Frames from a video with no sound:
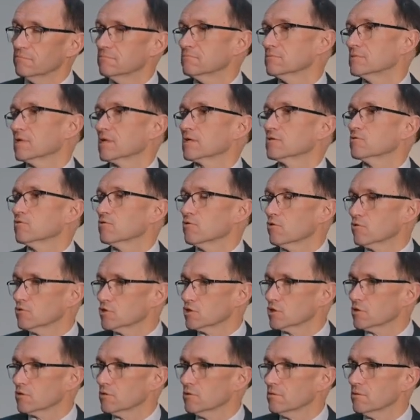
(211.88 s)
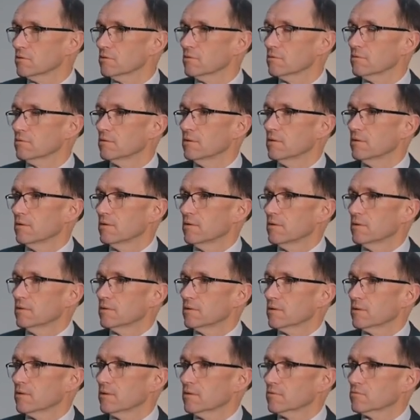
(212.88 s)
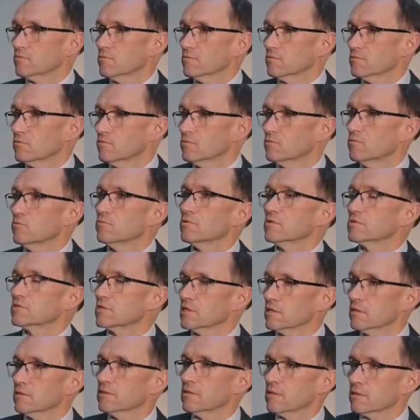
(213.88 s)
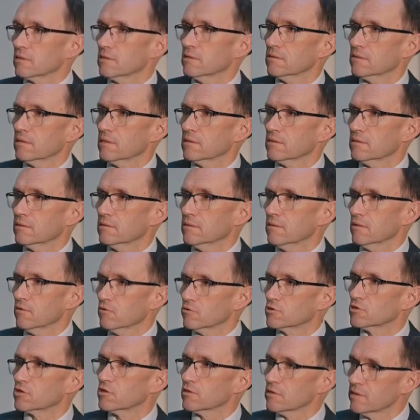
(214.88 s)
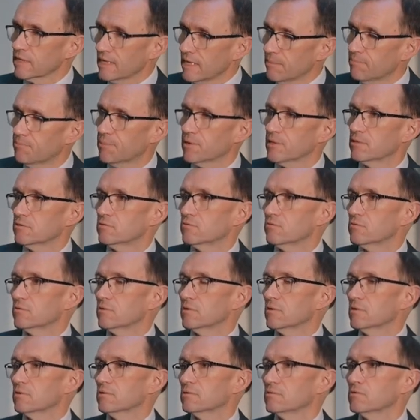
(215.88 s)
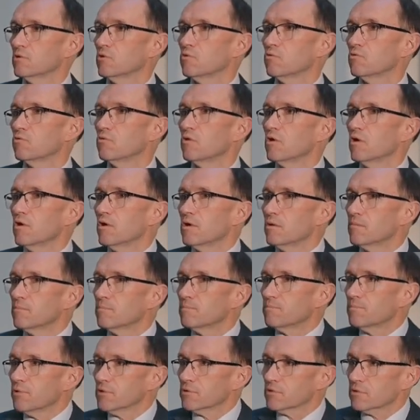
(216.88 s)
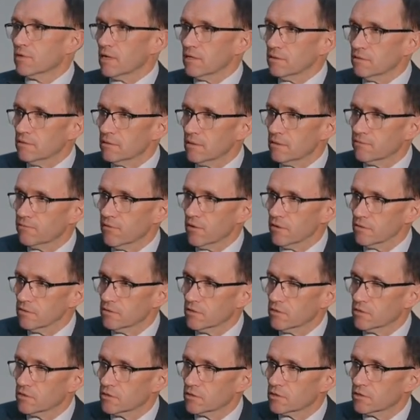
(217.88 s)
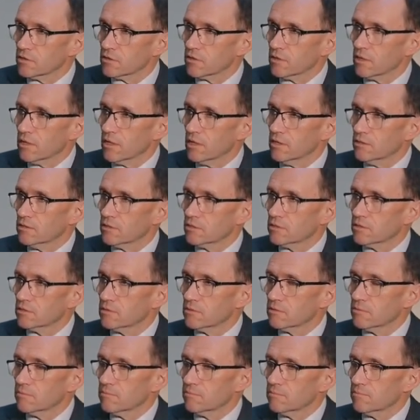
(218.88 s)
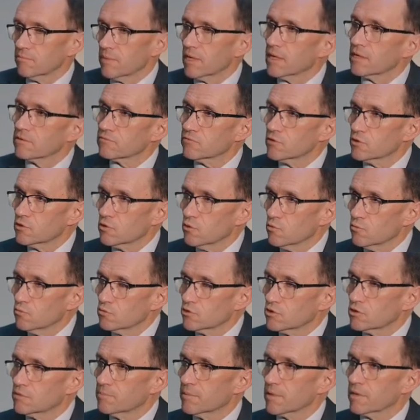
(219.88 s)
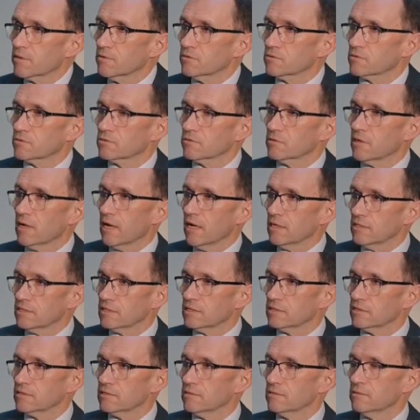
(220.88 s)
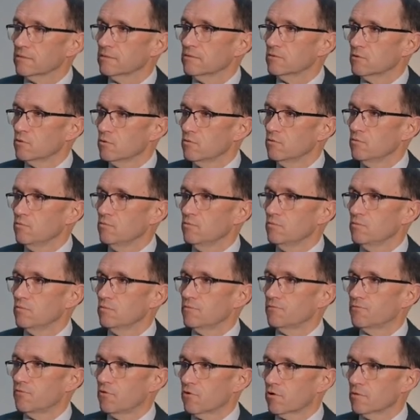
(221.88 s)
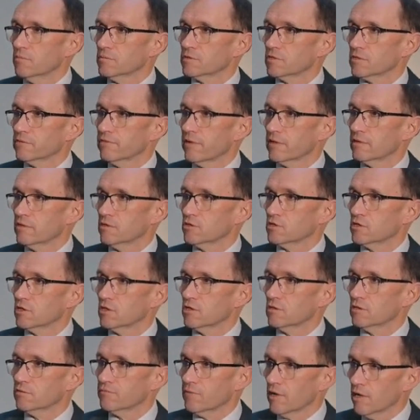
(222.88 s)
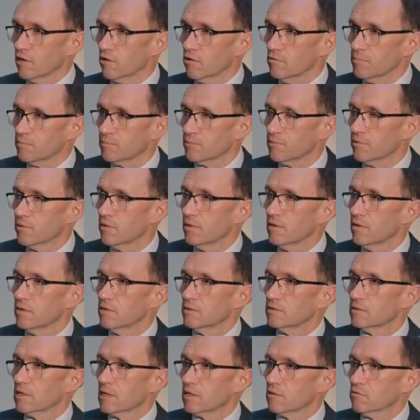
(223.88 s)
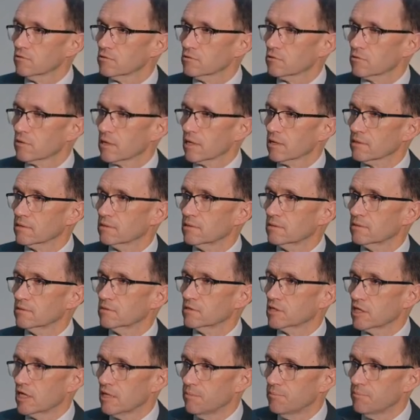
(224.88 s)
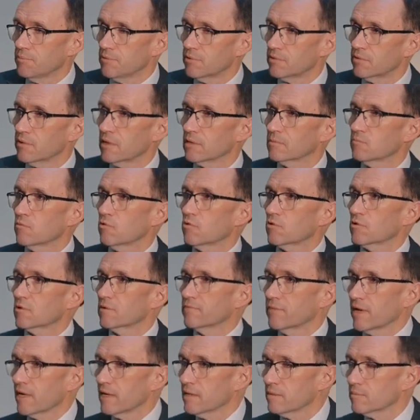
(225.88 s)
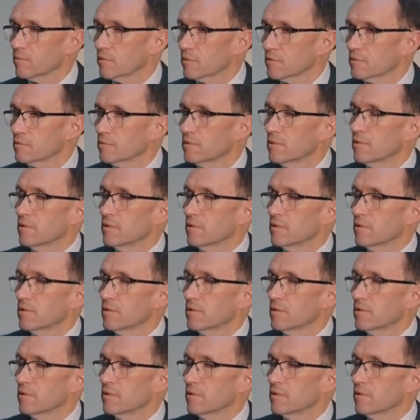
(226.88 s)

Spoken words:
technological, you know, to do the technological leap into the new. But that advantage is being reduced, because as new forms of energy develop, they also get cheaper and more available